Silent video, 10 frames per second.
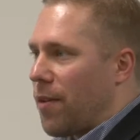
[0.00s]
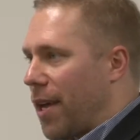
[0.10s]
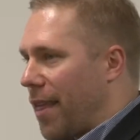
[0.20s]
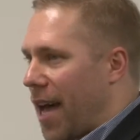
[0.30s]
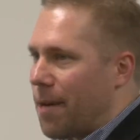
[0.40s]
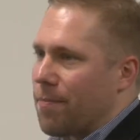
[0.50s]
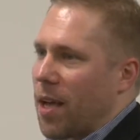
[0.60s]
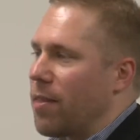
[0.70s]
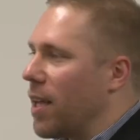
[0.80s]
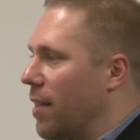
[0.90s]
like that,
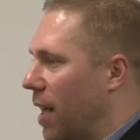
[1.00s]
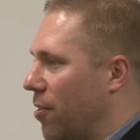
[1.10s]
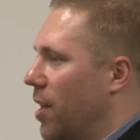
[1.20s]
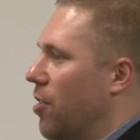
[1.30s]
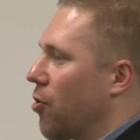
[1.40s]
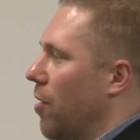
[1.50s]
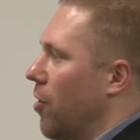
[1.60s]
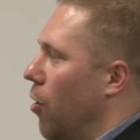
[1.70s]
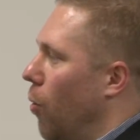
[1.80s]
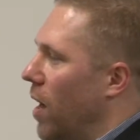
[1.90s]
I think that's an
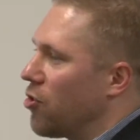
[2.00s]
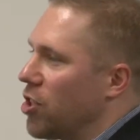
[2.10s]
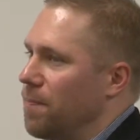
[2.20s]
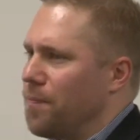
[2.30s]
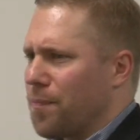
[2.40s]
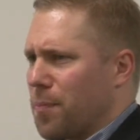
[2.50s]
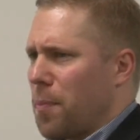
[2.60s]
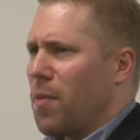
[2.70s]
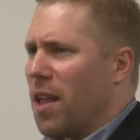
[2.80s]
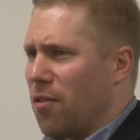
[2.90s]
interesting question.
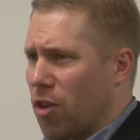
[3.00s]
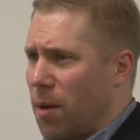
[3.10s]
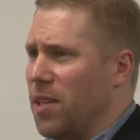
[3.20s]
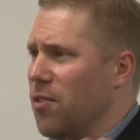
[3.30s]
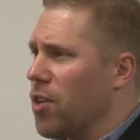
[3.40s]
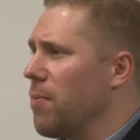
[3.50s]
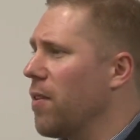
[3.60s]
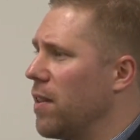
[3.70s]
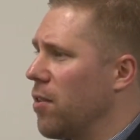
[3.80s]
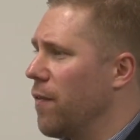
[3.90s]
Some of these types
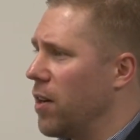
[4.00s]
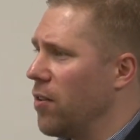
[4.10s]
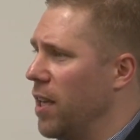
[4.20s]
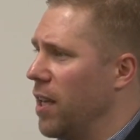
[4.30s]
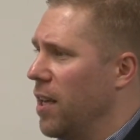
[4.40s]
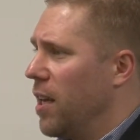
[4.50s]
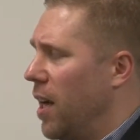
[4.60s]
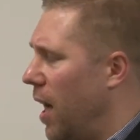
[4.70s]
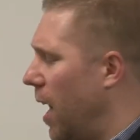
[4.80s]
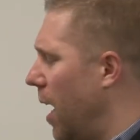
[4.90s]
of incivility
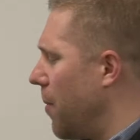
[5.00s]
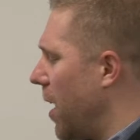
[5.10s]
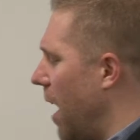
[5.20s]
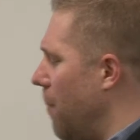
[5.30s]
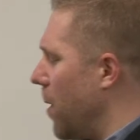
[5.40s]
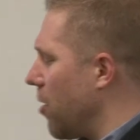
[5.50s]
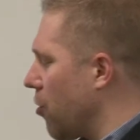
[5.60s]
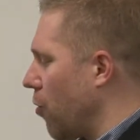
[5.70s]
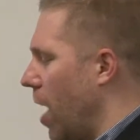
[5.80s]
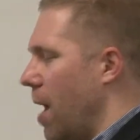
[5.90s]
um, that I've been
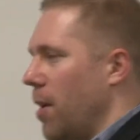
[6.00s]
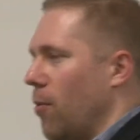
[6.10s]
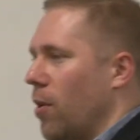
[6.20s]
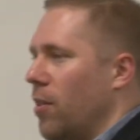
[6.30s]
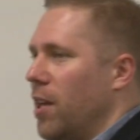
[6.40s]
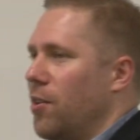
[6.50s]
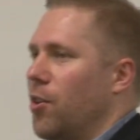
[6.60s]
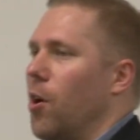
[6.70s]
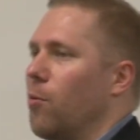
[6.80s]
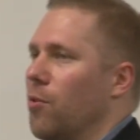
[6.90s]
describing really
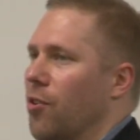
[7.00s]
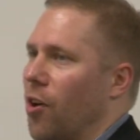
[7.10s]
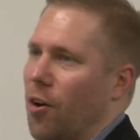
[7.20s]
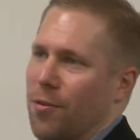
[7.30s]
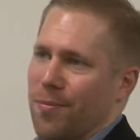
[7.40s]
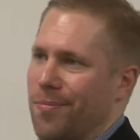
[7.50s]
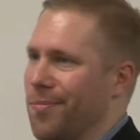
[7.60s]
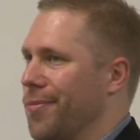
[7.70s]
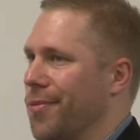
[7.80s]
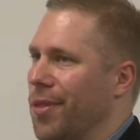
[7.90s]
don't aren't
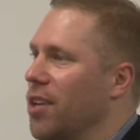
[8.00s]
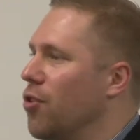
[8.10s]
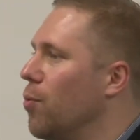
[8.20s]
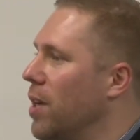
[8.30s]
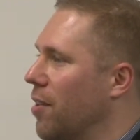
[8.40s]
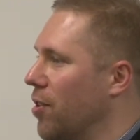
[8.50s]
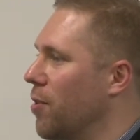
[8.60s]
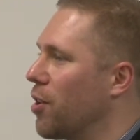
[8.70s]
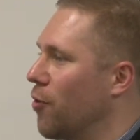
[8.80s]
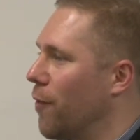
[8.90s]
things you would
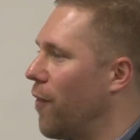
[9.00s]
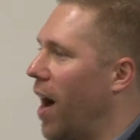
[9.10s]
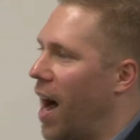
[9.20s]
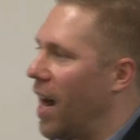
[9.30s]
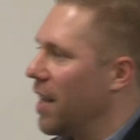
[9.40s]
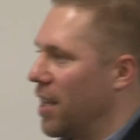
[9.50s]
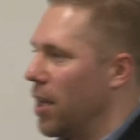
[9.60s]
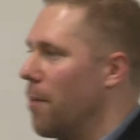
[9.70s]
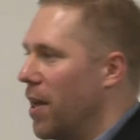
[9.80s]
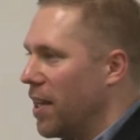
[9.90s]
necessarily find in an
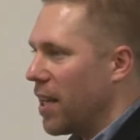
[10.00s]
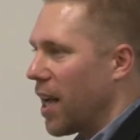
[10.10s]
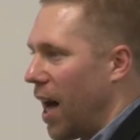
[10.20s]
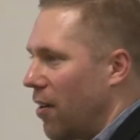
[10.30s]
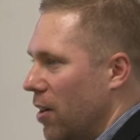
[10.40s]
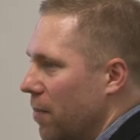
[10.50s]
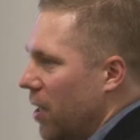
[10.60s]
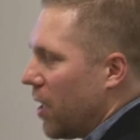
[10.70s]
opinion column.